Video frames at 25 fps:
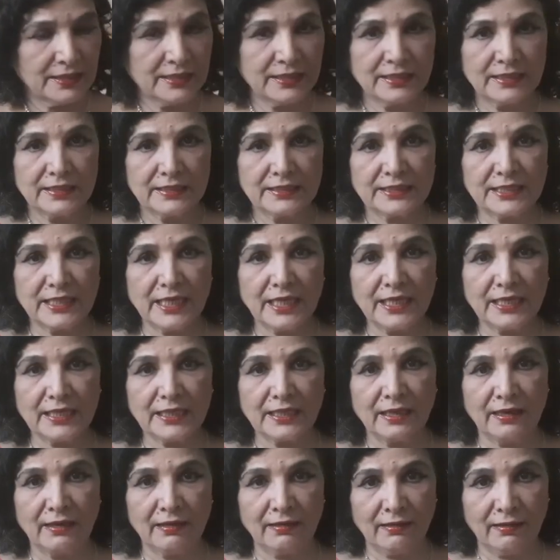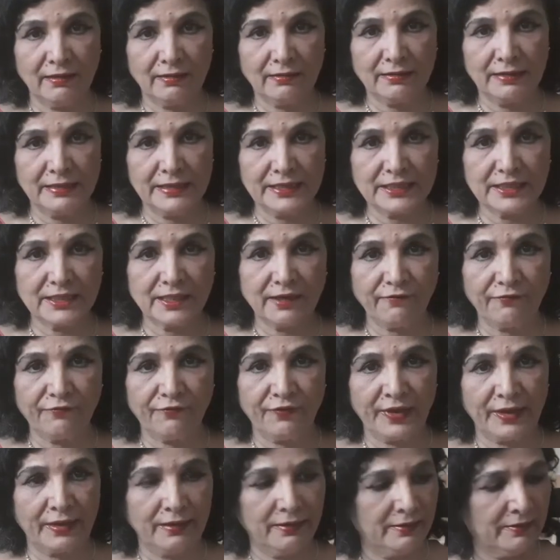see the little
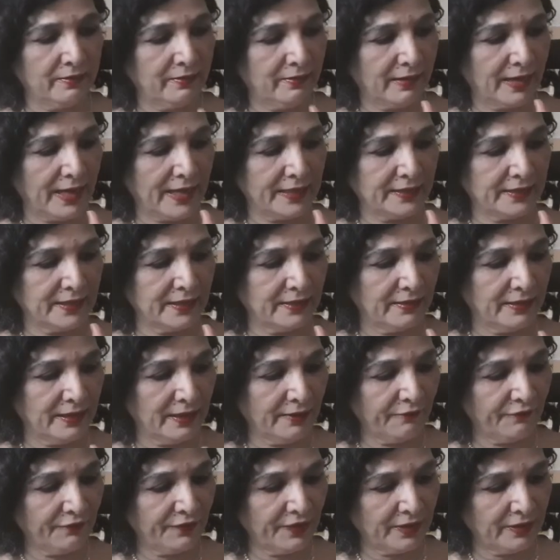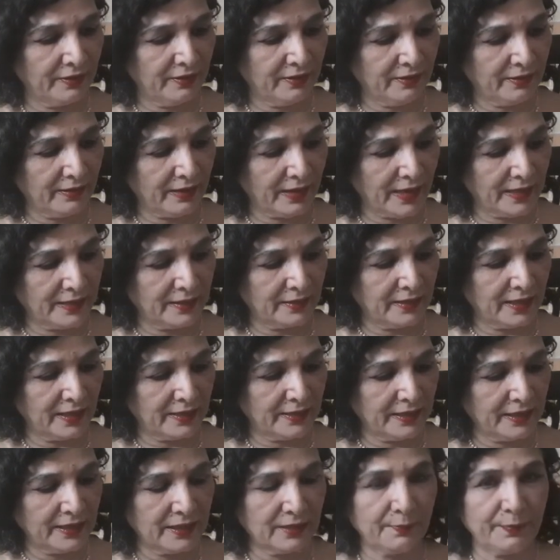finger and the ring finger and the
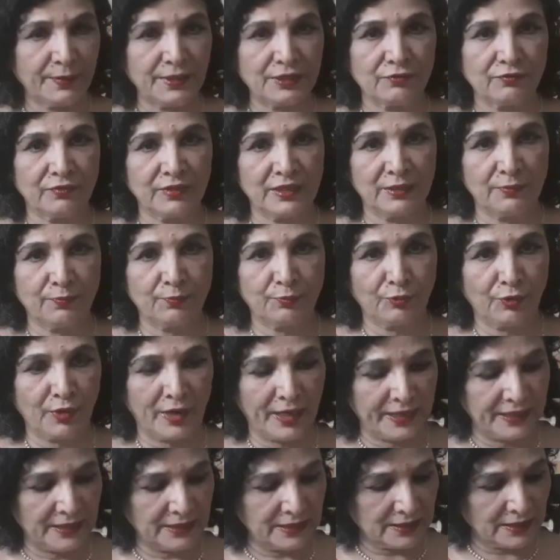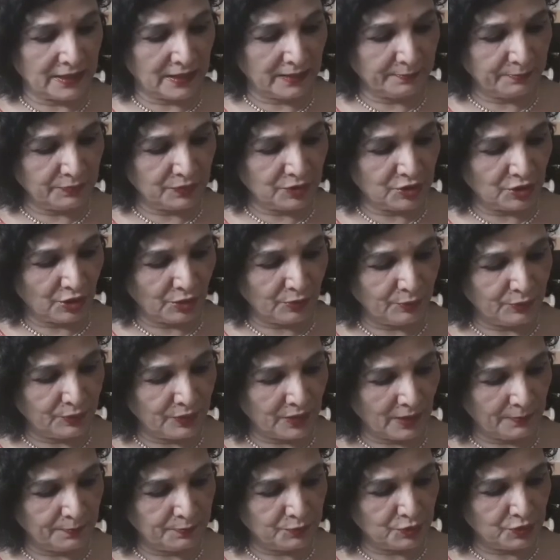in between point come down
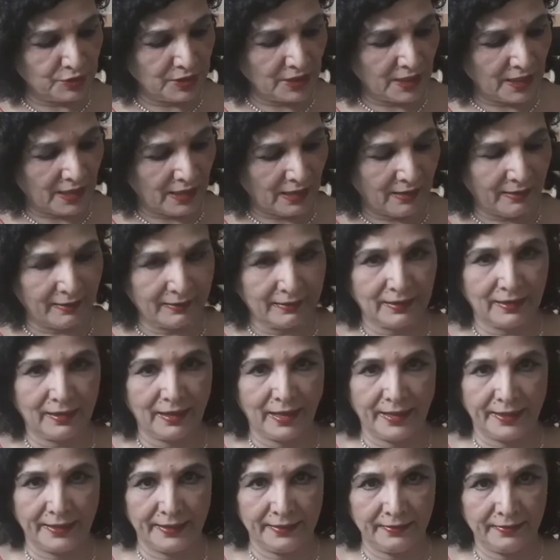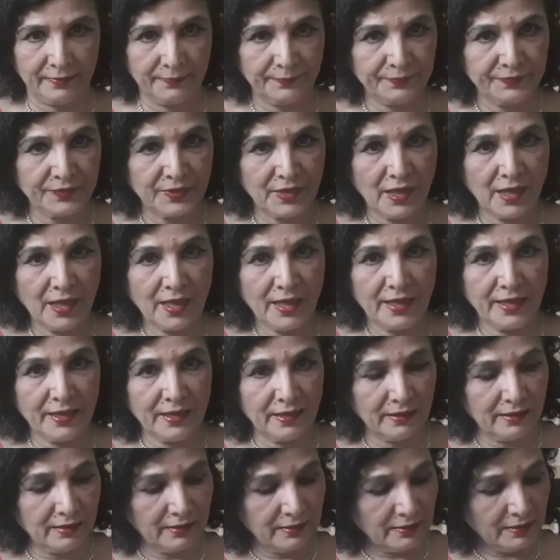up to the heart line.
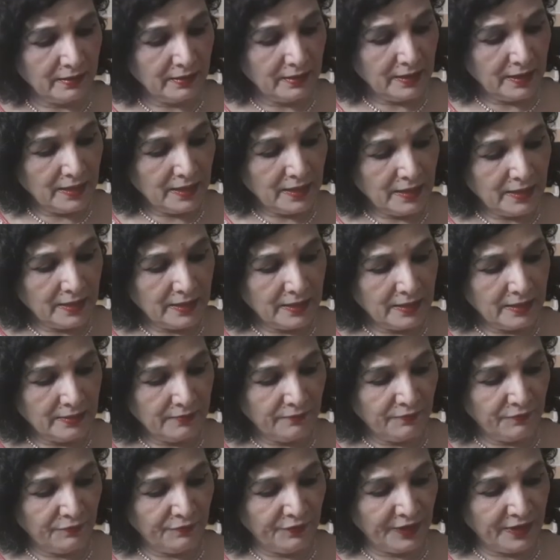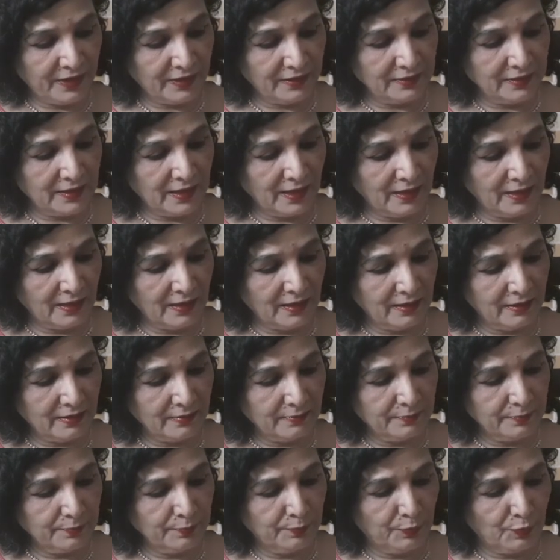Here where the
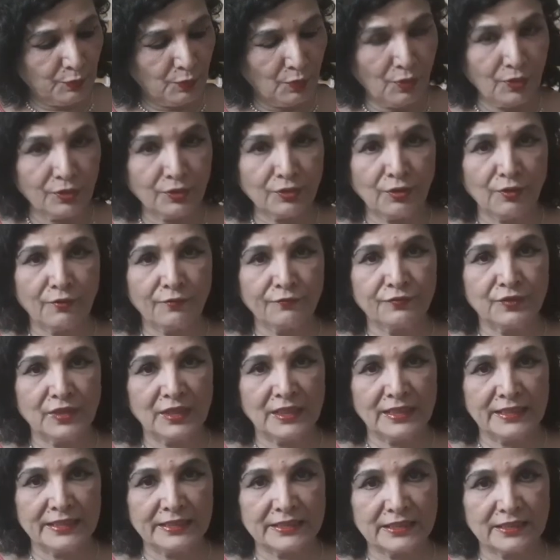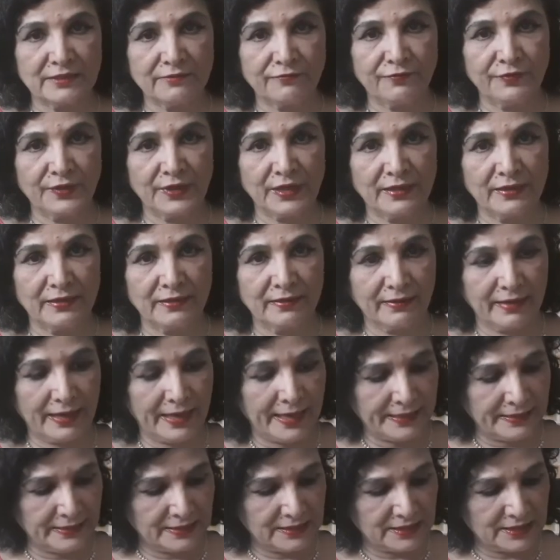bone of the little finger
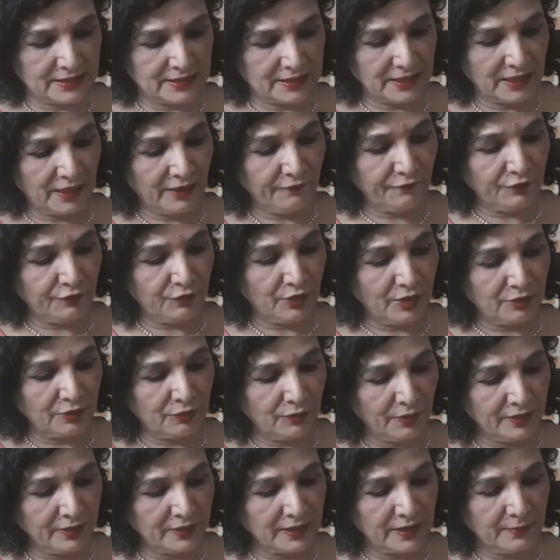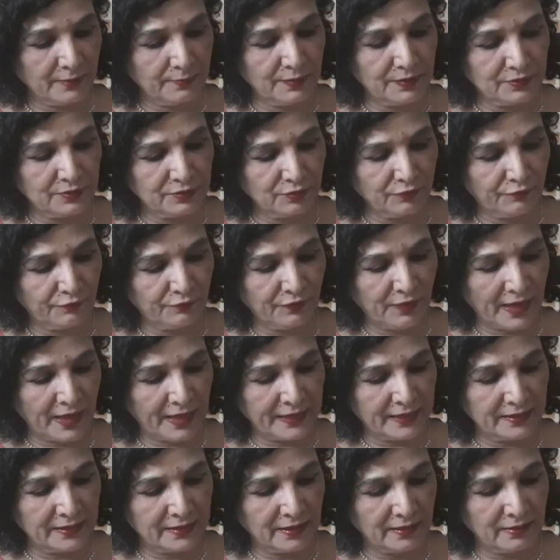ends, if you are not able to
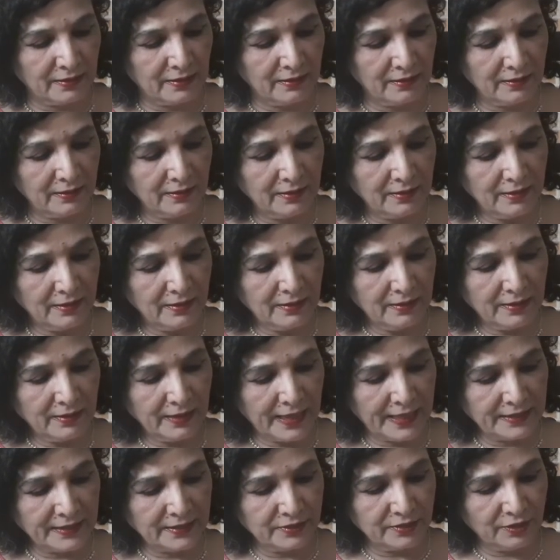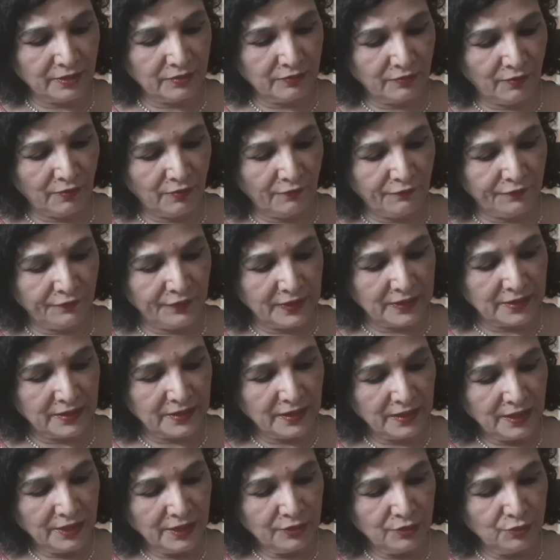find the end of it,
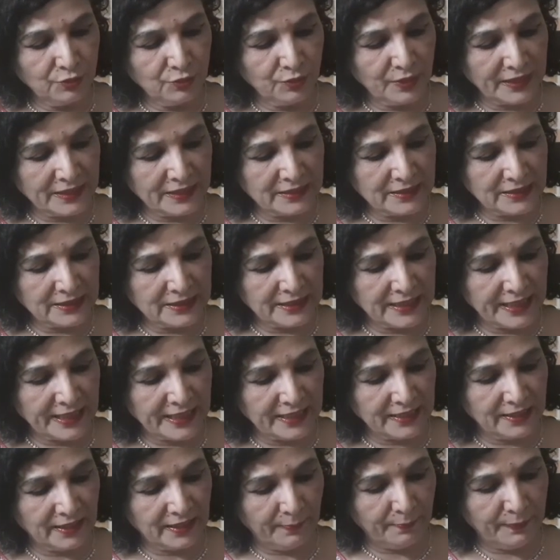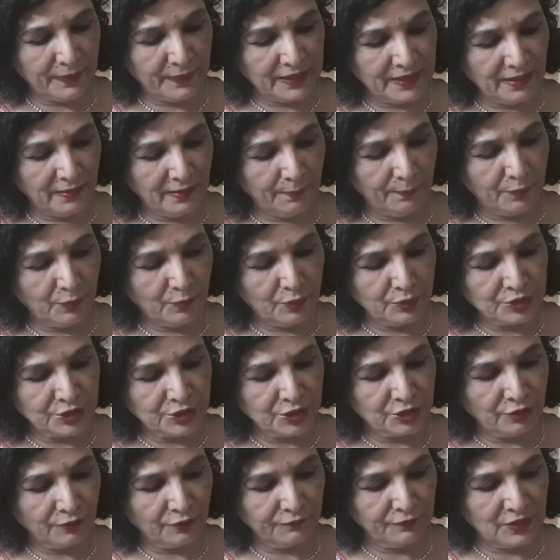you can take the middle
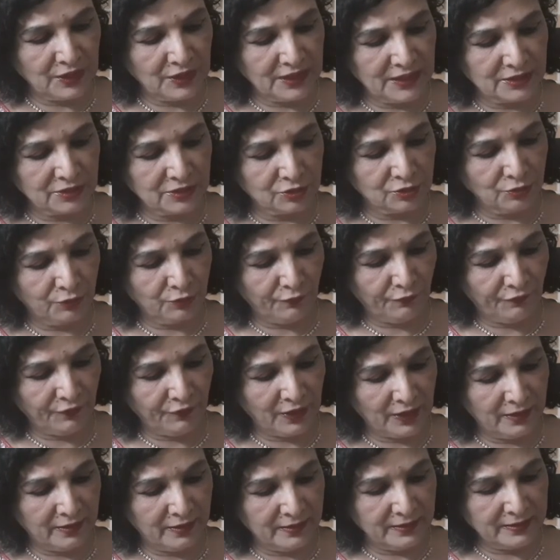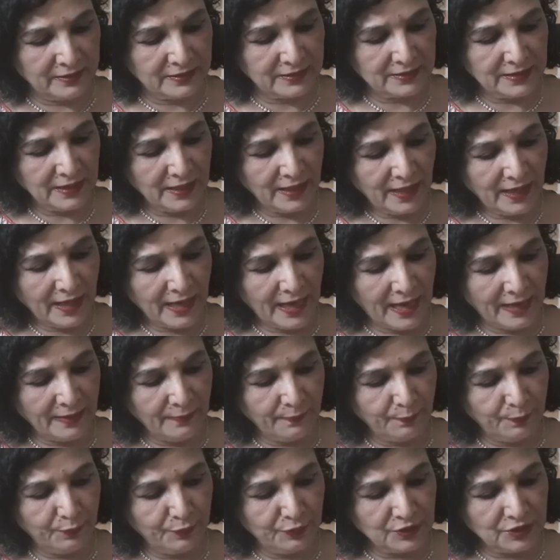portion of these two fingers
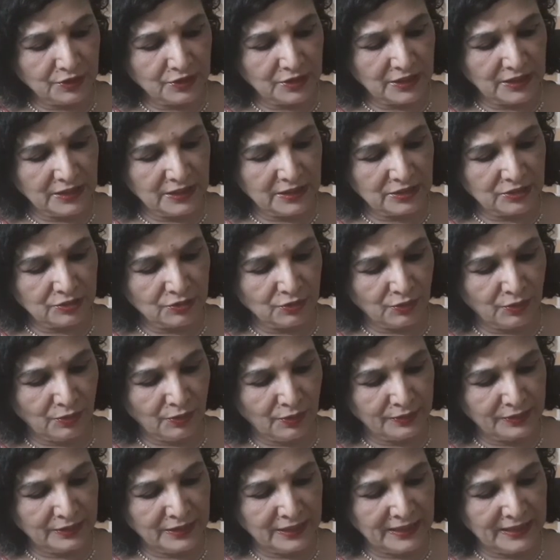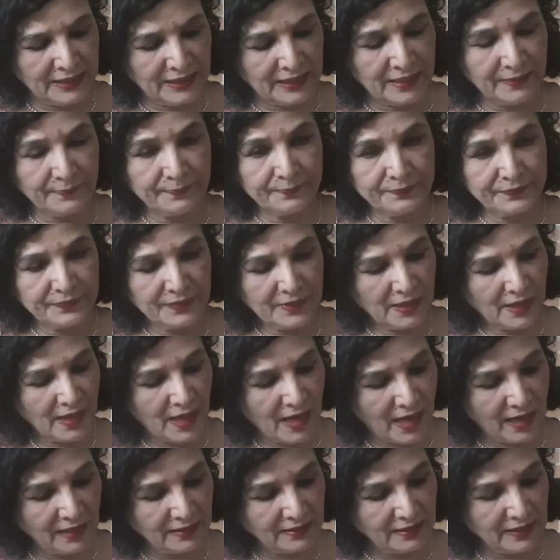and put it on the
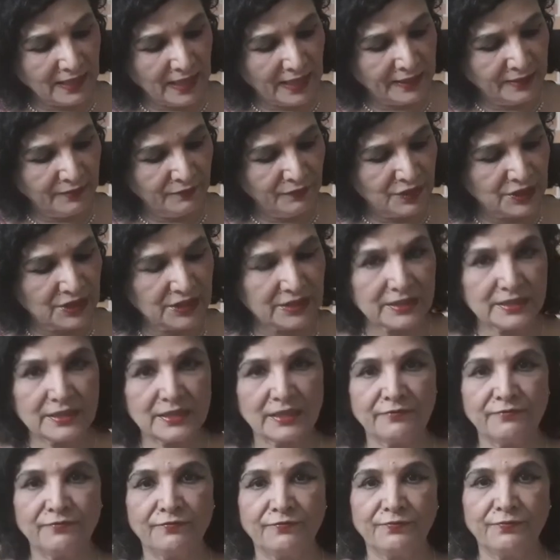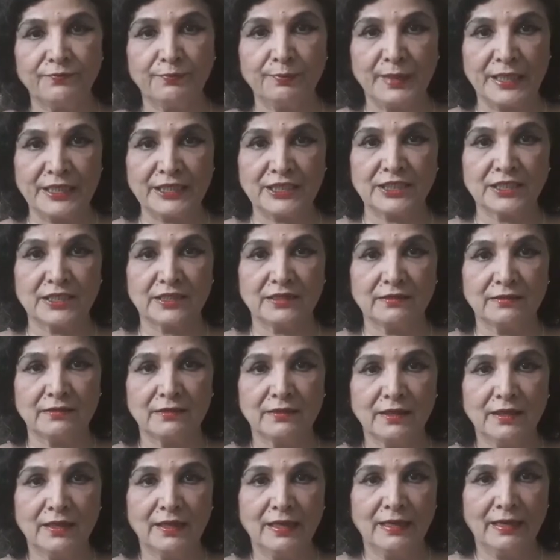heart line, which is the major
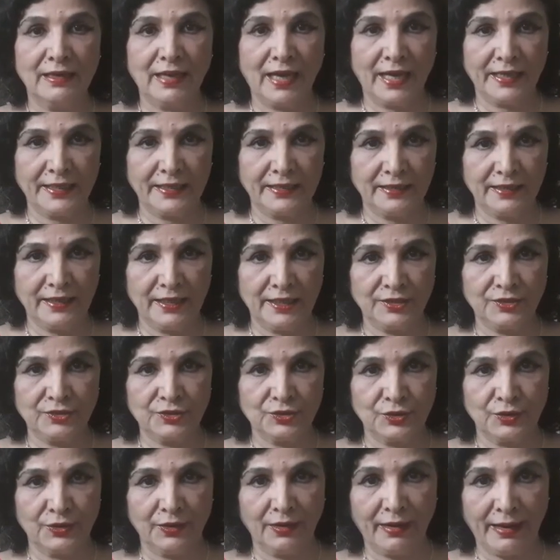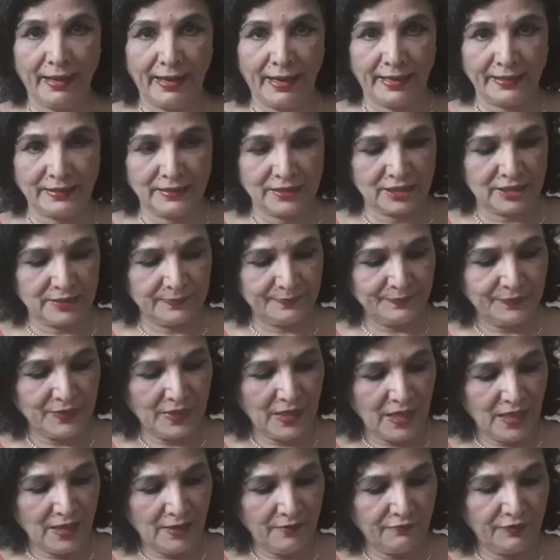line in your hand,
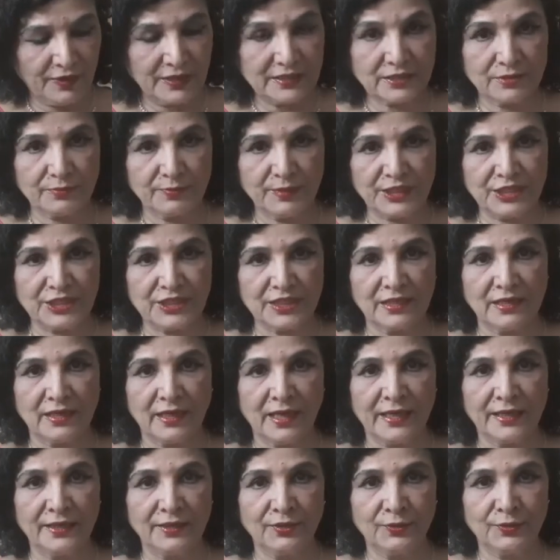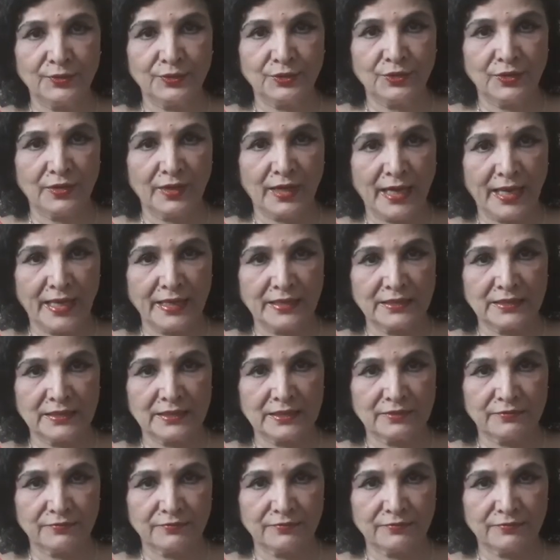first major line on your head